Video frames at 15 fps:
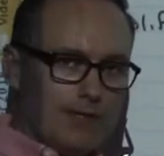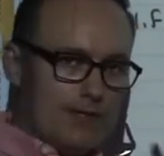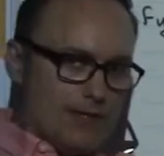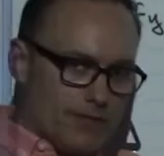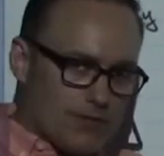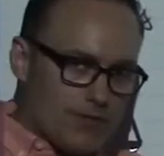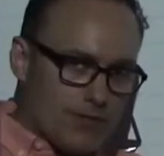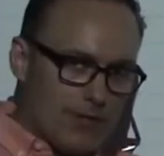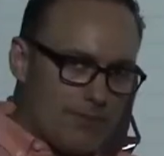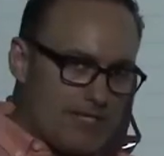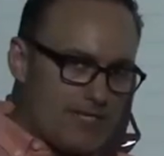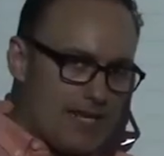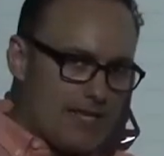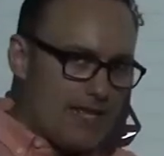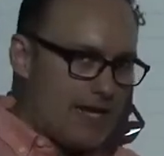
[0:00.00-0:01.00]
So let me
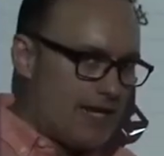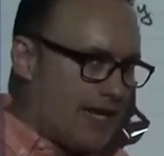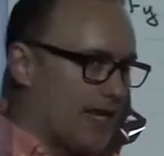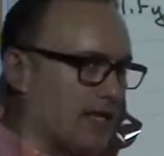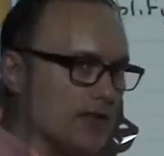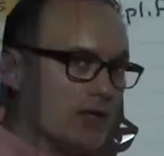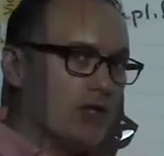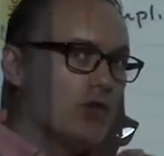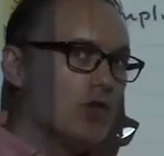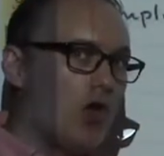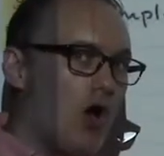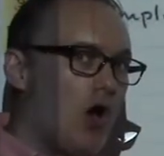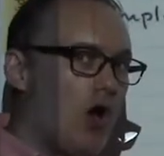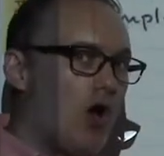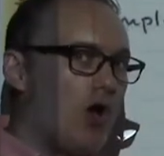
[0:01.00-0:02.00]
say that again. The
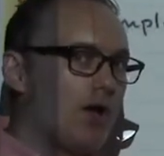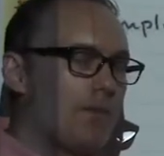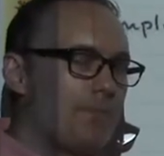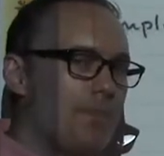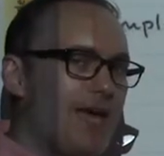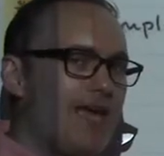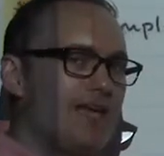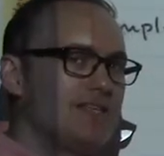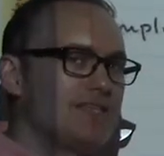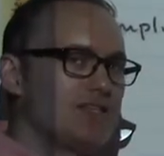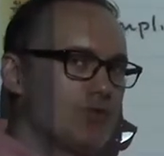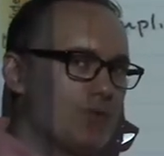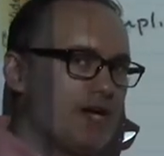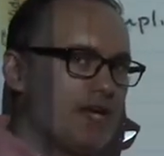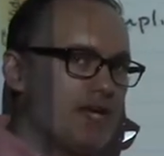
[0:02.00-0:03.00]
log base
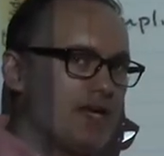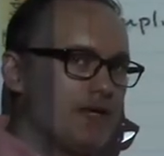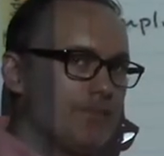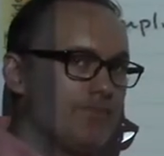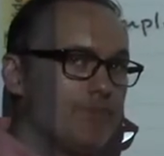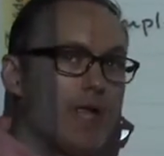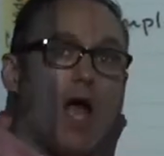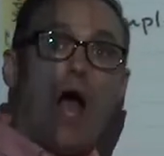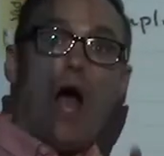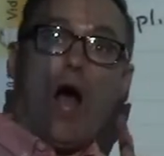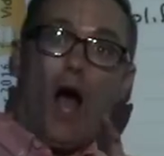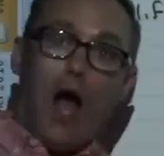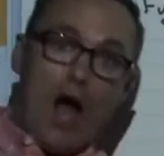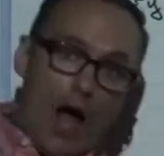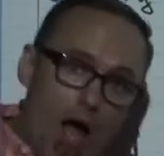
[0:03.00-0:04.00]
3
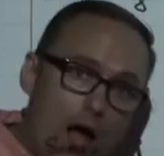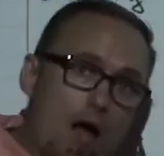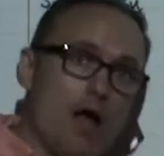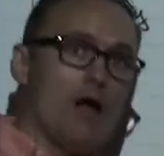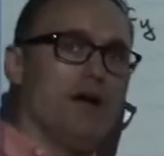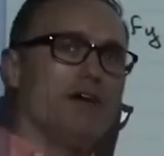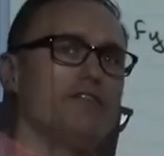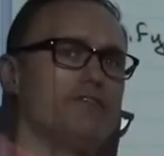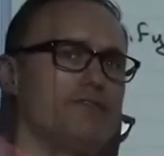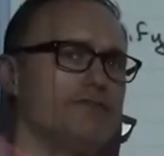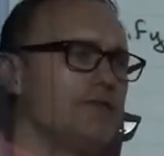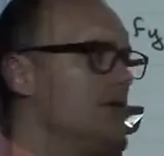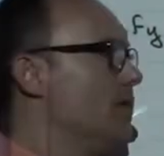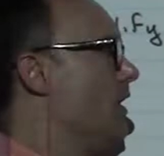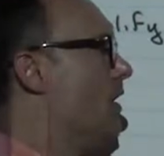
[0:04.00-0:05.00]
of
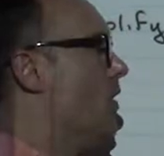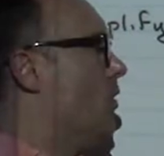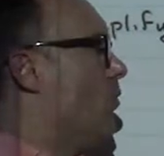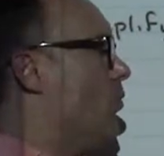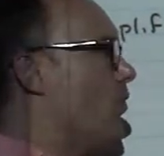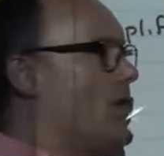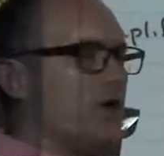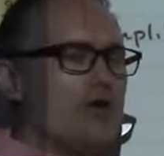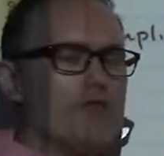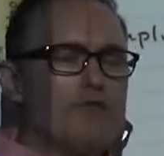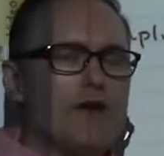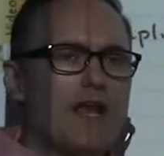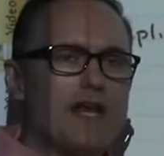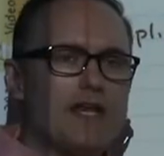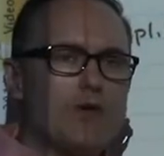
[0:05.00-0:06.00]
1 over
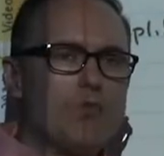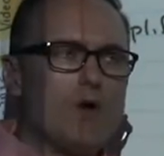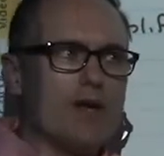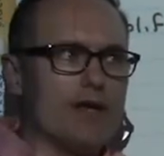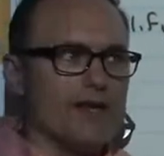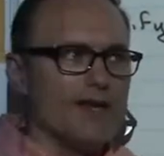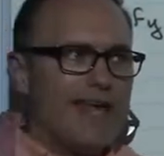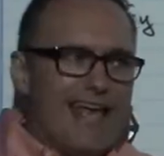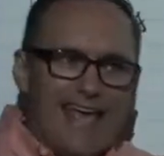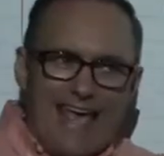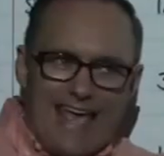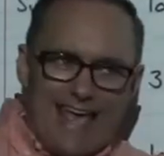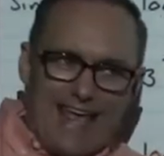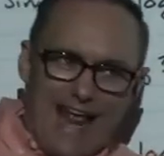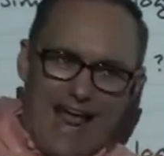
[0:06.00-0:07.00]
81.
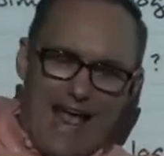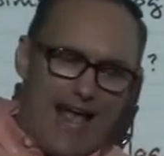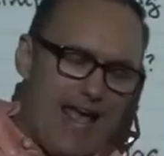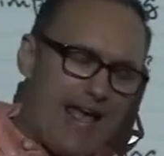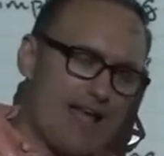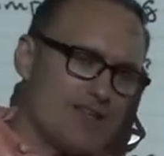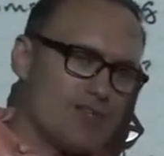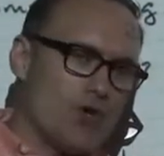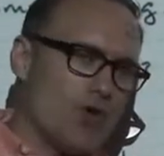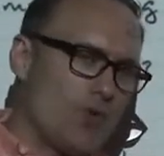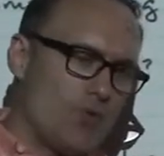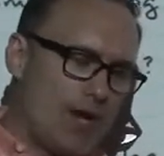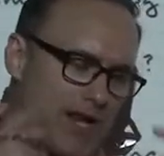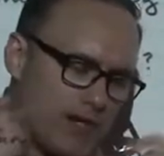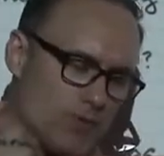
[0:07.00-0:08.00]
It has
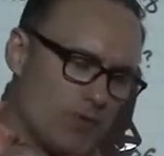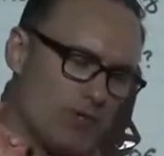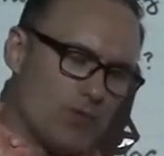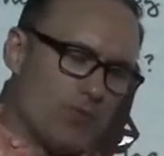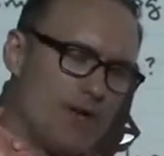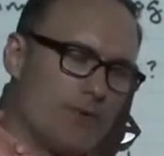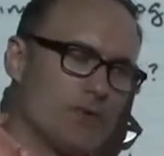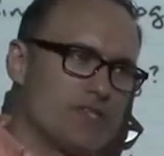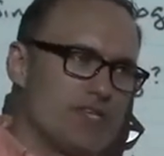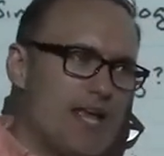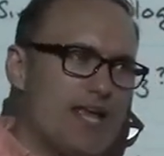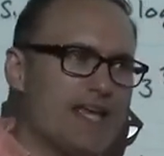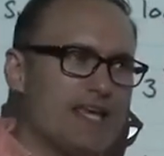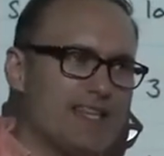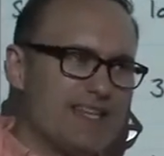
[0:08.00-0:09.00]
already, with the way we're
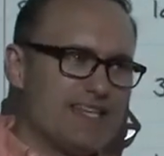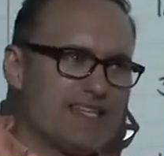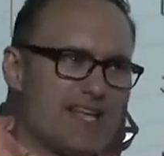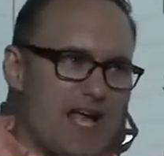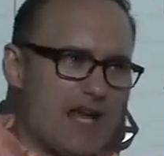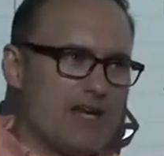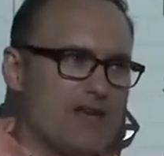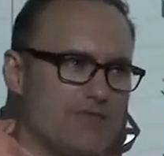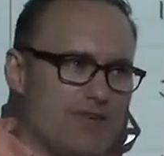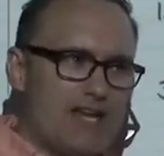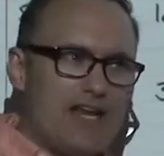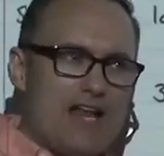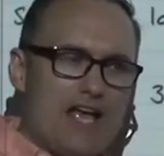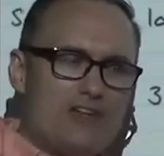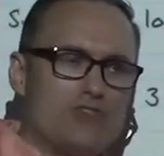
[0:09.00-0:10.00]
saying it, this kind of
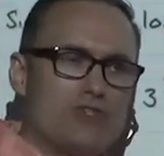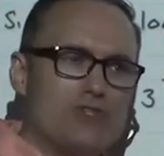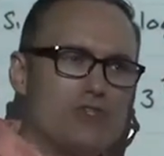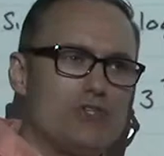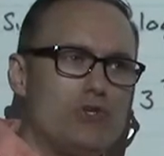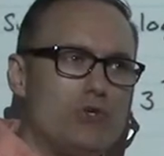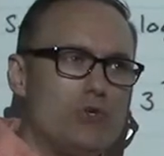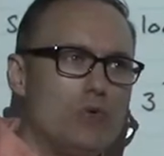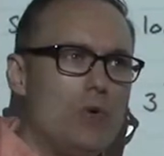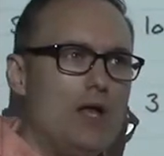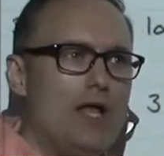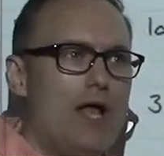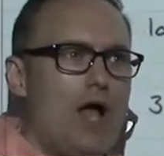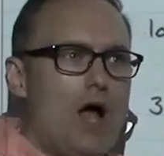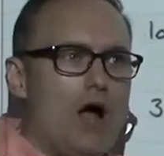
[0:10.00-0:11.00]
connection to
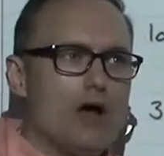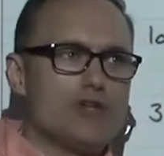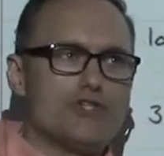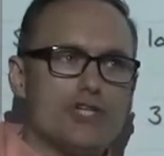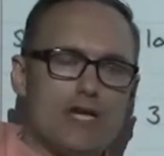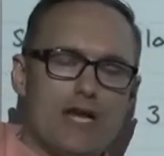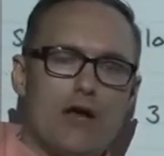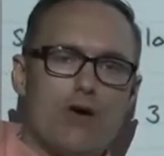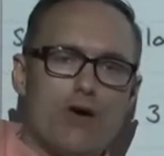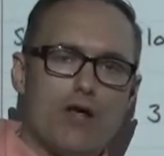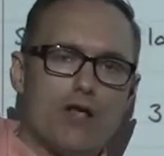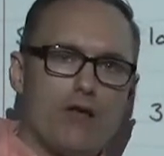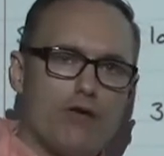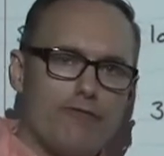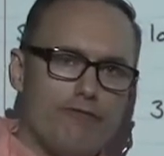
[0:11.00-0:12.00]
our
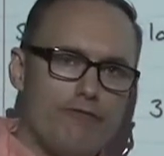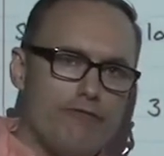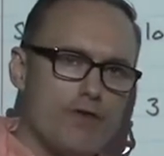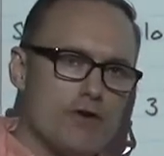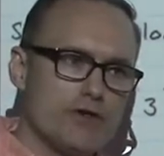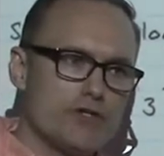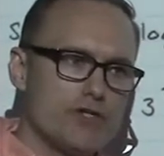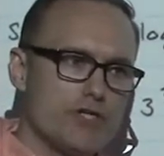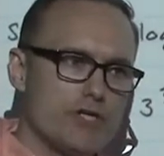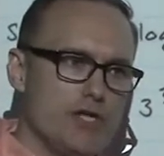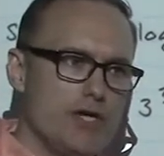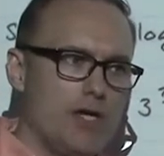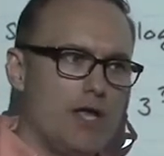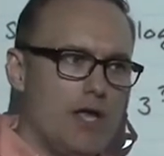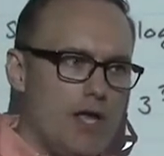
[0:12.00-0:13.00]
generic
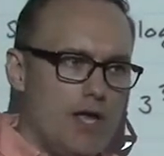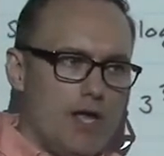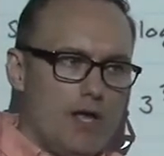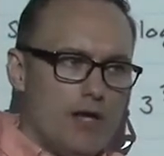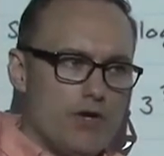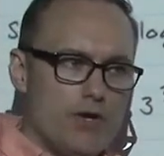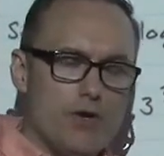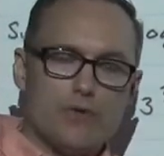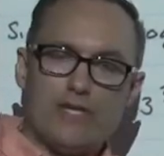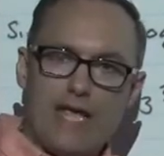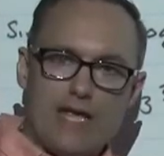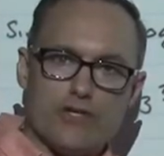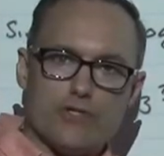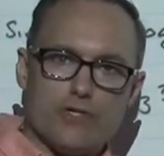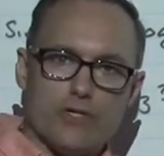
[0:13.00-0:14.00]
function
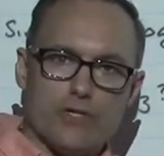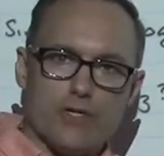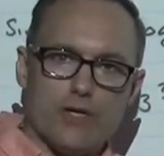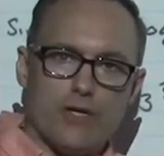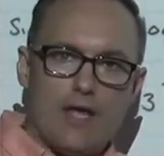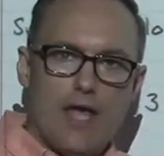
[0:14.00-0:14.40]
notation.